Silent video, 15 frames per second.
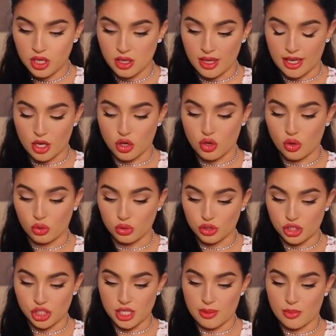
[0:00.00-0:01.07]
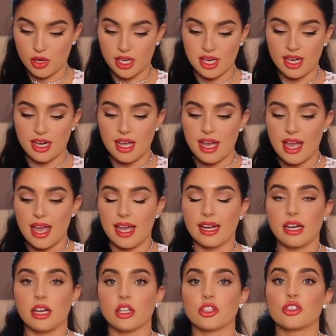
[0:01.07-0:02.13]
like a gold shimmer in it, and
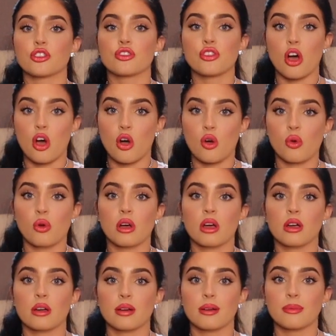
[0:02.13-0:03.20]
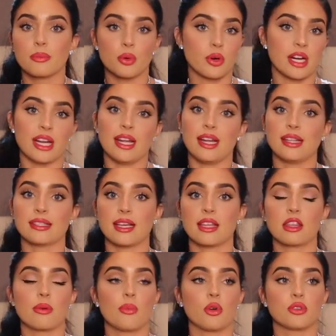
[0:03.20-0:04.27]
it is so pretty. It's
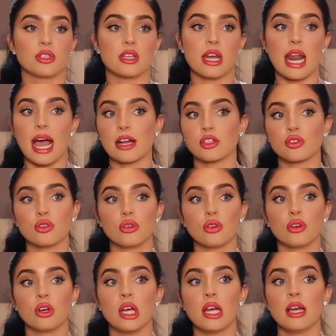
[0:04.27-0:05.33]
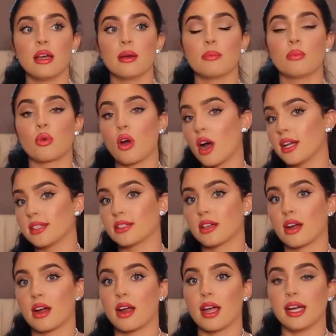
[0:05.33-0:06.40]
like the most natural
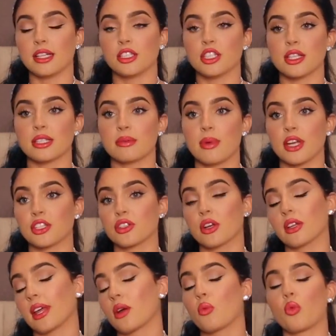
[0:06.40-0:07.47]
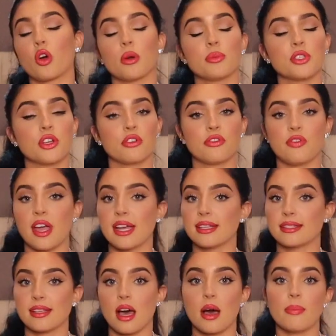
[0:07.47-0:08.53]
bronzer. It just makes sure it like warms your
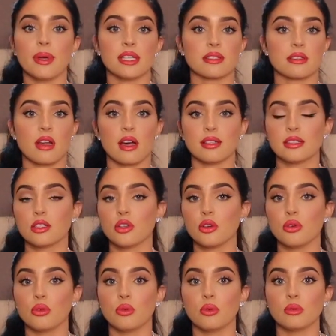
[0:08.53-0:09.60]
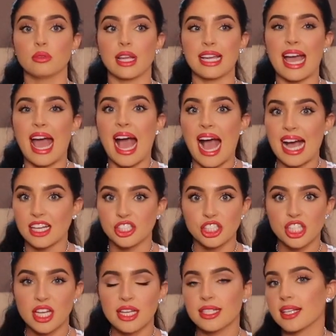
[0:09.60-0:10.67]
face up. It's not too like
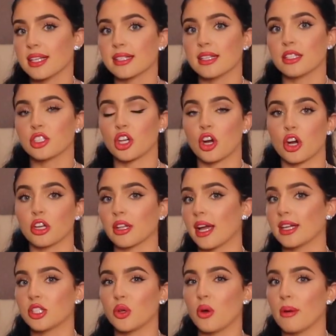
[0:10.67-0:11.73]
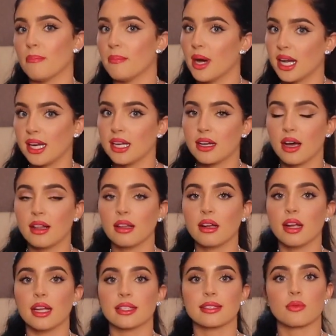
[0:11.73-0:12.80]
ashy. It doesn't turn like to a muddy color.
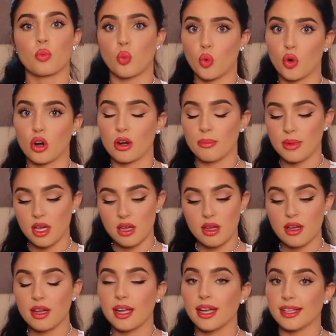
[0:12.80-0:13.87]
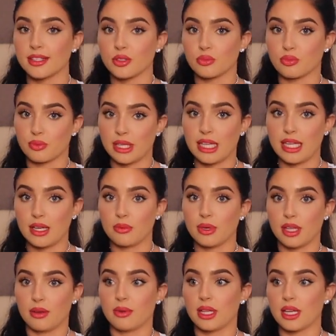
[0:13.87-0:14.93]
It's warm. It's really,
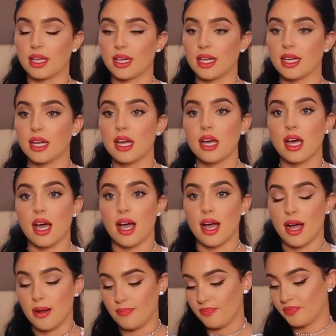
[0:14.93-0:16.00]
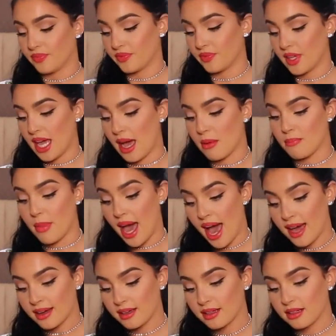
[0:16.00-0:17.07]
really, really good. Yeah,
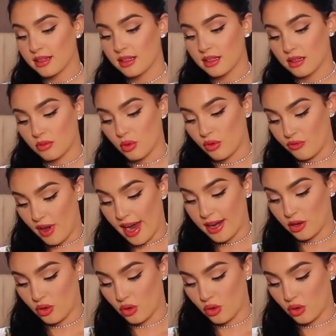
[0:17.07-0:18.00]
MAC refined